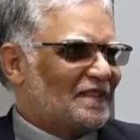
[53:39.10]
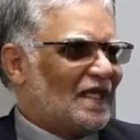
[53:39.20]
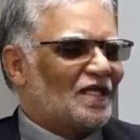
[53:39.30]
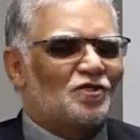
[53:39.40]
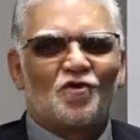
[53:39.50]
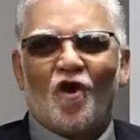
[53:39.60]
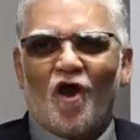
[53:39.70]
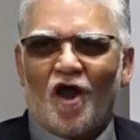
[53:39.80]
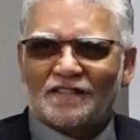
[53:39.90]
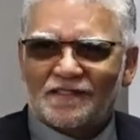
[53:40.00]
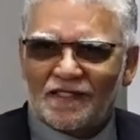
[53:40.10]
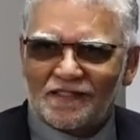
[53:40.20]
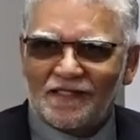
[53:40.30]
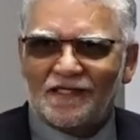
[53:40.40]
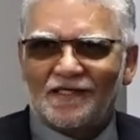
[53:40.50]
you are
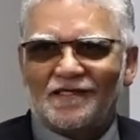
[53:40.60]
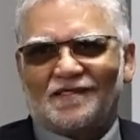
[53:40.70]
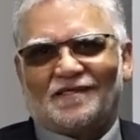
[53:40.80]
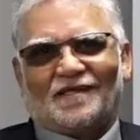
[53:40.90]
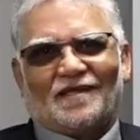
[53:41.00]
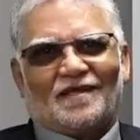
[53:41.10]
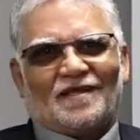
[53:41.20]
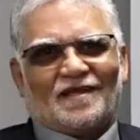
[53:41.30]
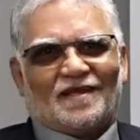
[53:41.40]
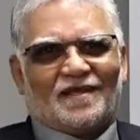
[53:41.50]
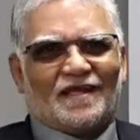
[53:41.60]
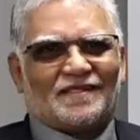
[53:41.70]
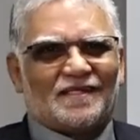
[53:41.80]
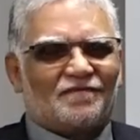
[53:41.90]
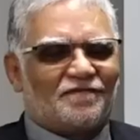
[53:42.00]
sitting at
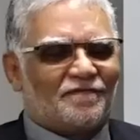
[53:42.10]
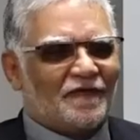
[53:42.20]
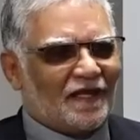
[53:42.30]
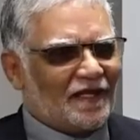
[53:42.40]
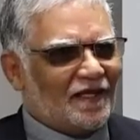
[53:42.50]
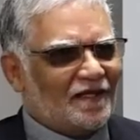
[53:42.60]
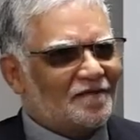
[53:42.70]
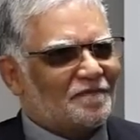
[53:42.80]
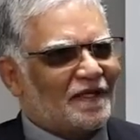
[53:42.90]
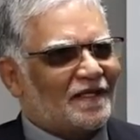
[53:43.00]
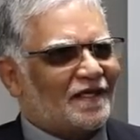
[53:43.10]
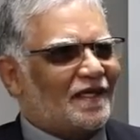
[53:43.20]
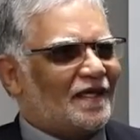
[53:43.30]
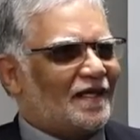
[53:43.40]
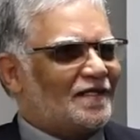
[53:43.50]
a very
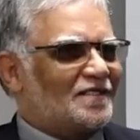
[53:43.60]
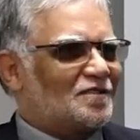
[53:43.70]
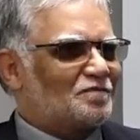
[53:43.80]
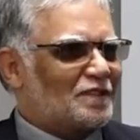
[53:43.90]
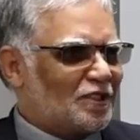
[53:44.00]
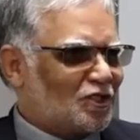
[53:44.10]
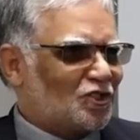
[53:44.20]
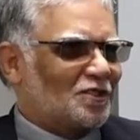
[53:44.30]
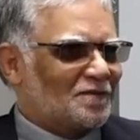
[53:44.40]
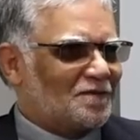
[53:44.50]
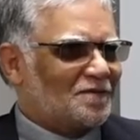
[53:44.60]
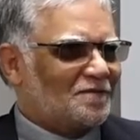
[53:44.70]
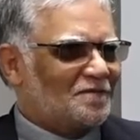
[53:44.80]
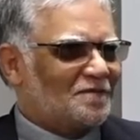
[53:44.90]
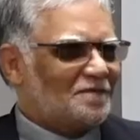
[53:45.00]
precarious position.
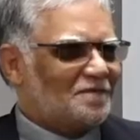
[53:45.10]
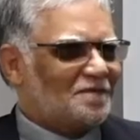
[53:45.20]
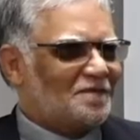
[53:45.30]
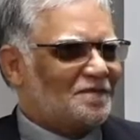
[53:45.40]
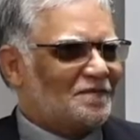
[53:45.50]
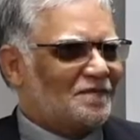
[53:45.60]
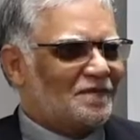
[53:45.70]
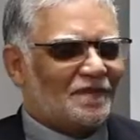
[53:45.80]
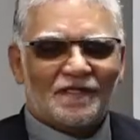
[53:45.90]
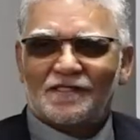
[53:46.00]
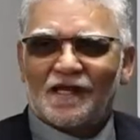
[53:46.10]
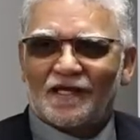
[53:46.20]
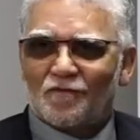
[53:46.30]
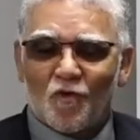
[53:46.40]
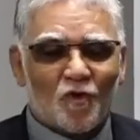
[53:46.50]
It's
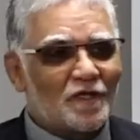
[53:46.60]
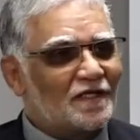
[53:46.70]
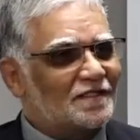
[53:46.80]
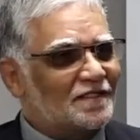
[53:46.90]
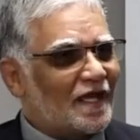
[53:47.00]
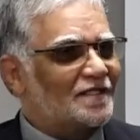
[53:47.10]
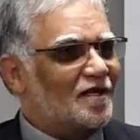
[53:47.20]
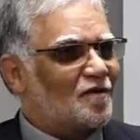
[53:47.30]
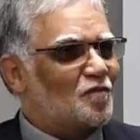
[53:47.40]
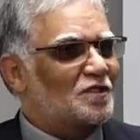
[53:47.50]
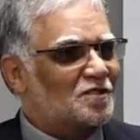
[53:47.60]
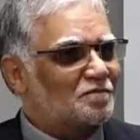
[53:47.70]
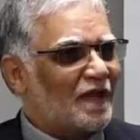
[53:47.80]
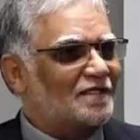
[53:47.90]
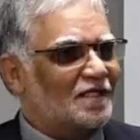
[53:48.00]
like walking a tightrope with
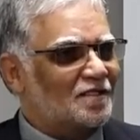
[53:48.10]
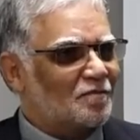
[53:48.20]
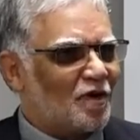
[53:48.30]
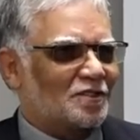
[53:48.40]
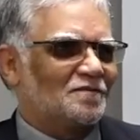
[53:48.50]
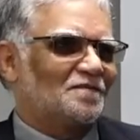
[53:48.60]
spikes at the bottom.